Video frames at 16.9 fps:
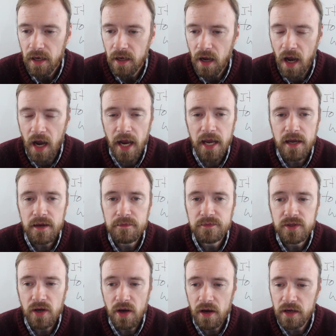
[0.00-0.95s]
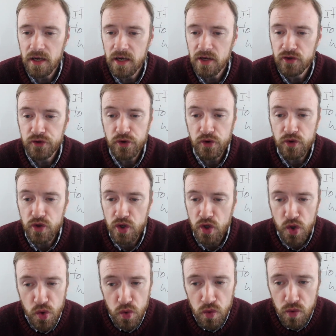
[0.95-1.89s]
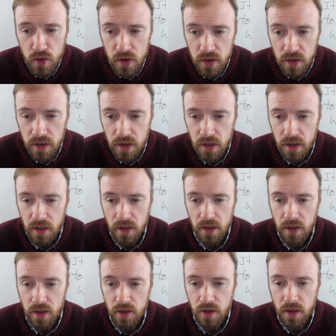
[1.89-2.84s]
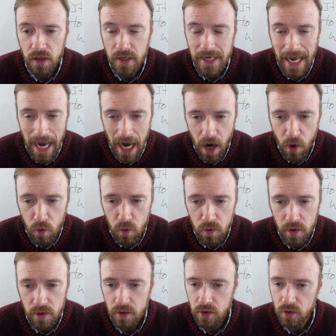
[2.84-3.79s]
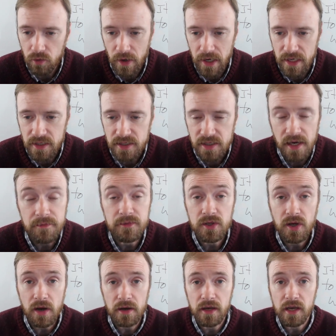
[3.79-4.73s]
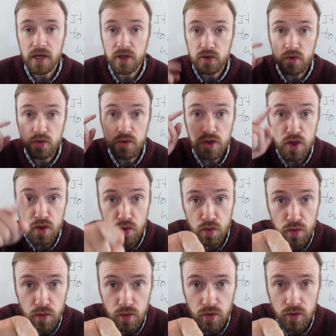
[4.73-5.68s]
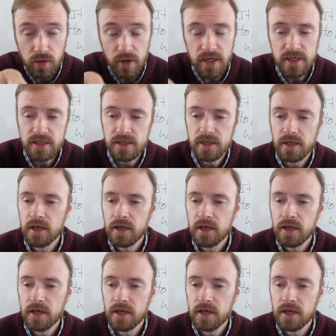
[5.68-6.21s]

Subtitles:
I am talking to you now, Grace. I'm talking to you, Grace.